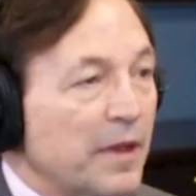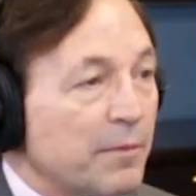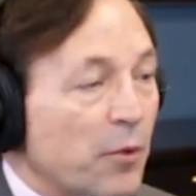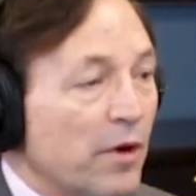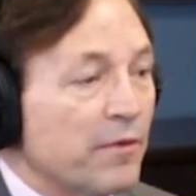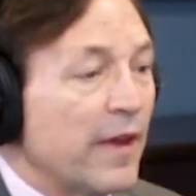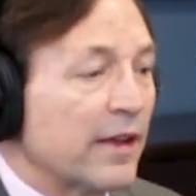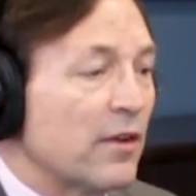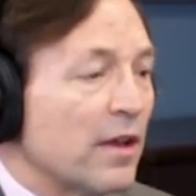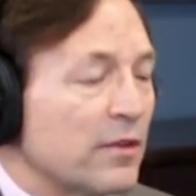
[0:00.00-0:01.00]
important
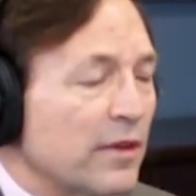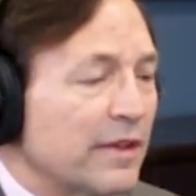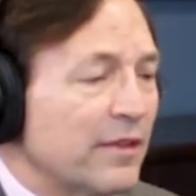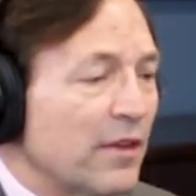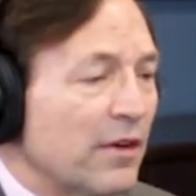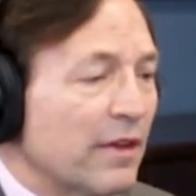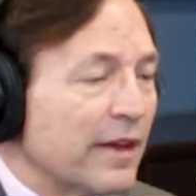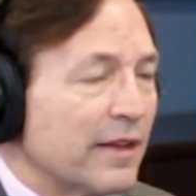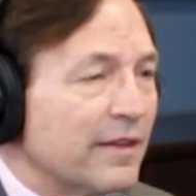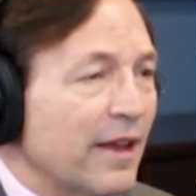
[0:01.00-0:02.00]
facts. Also, isn't there like
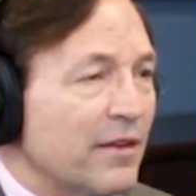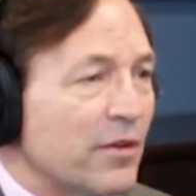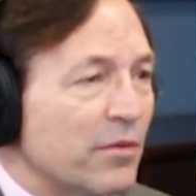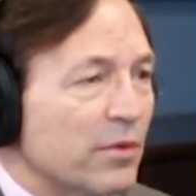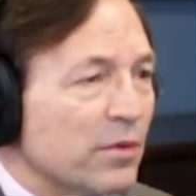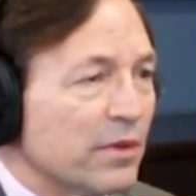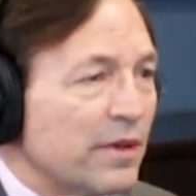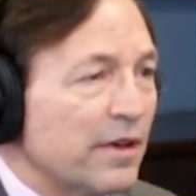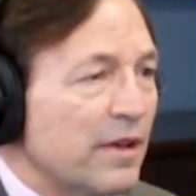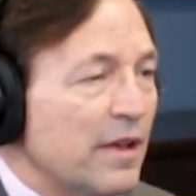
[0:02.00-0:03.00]
a ten-year rule
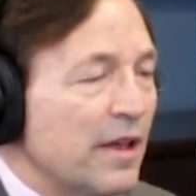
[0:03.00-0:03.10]
here?